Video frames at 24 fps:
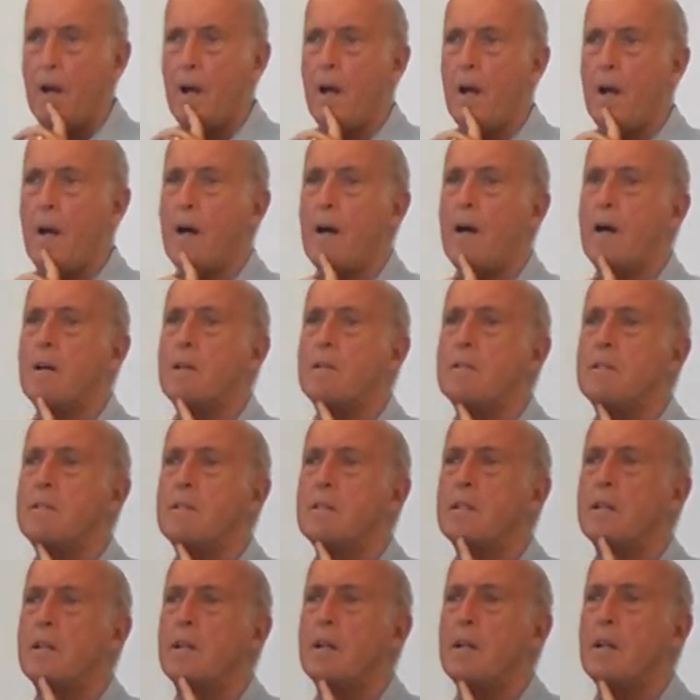
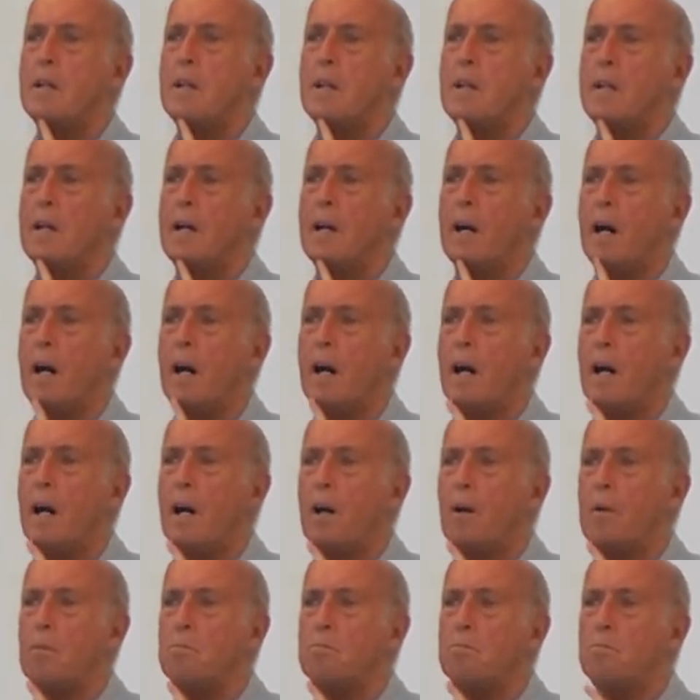and
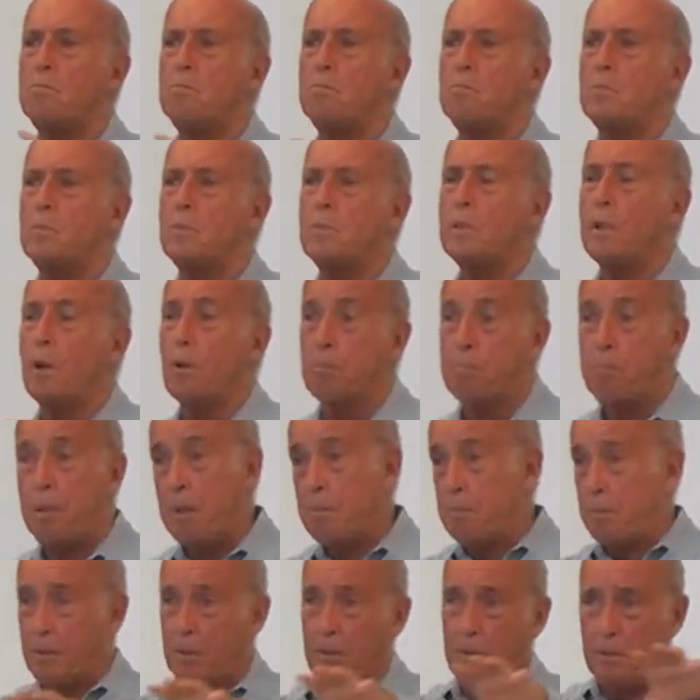um, there were
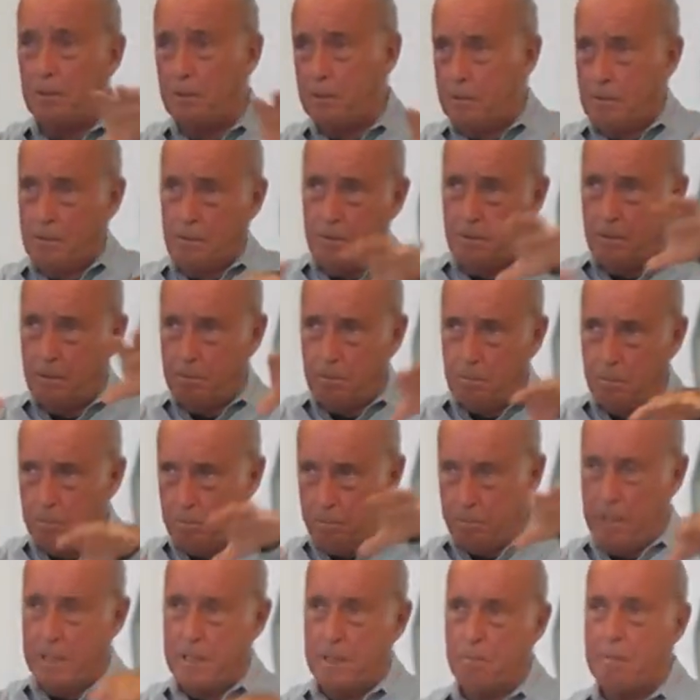people,
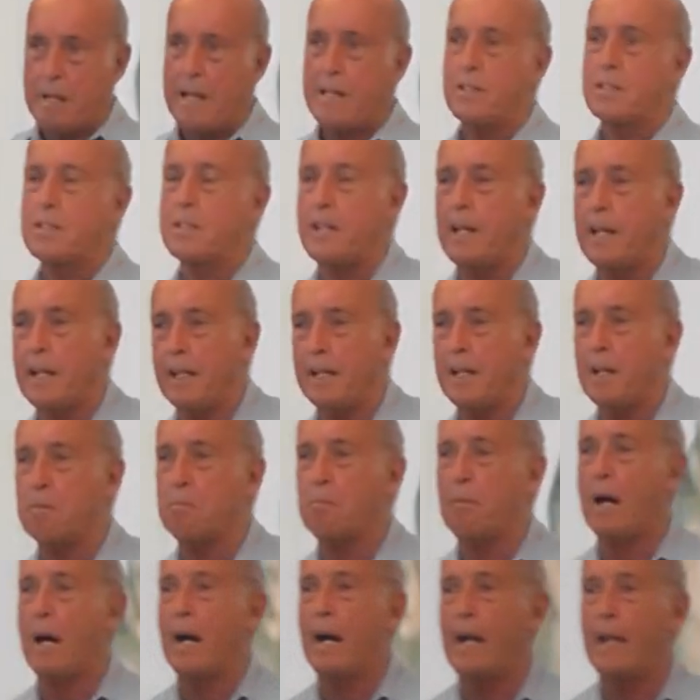a bunch of men standing
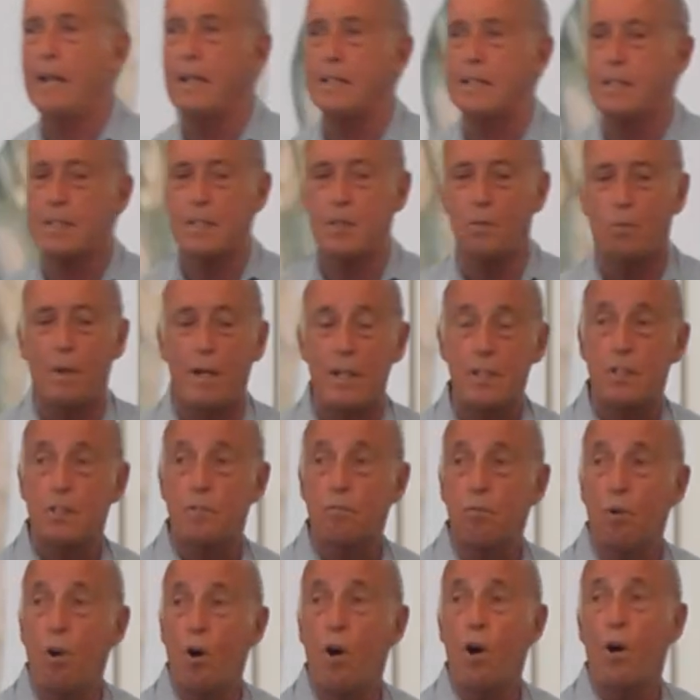nearby and says,
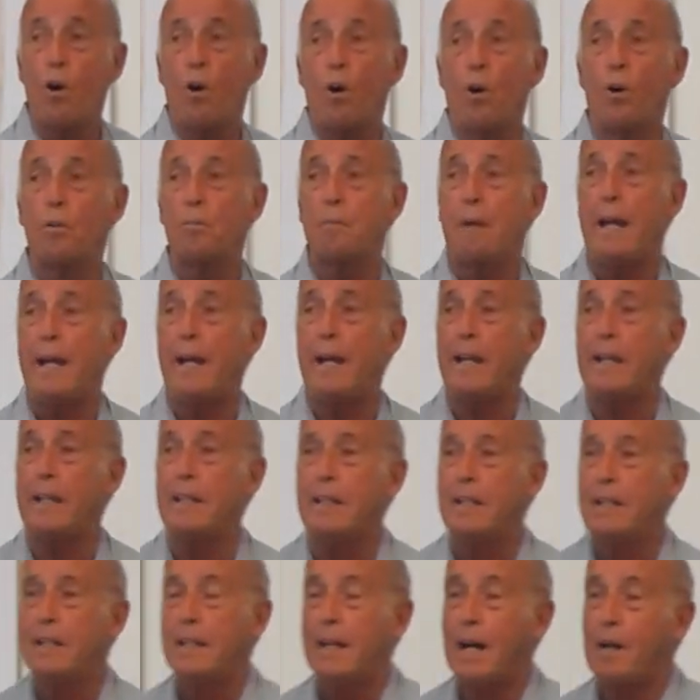what's wrong, old
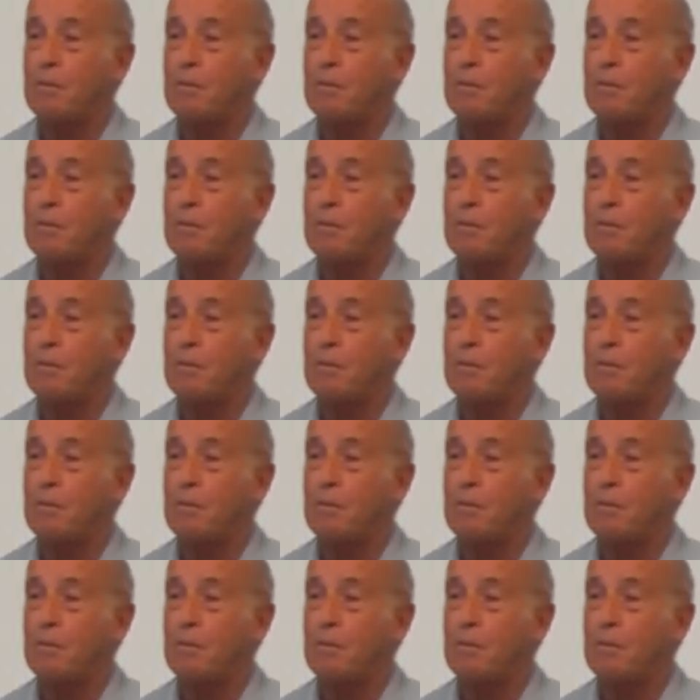man?